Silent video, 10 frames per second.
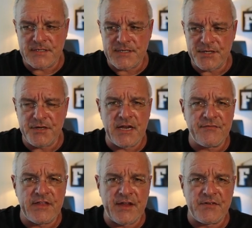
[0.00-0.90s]
is that you
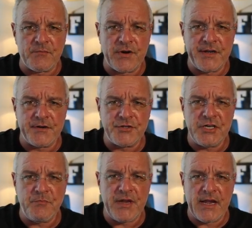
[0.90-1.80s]
definitely have to bring your
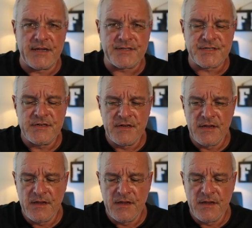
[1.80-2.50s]
GPS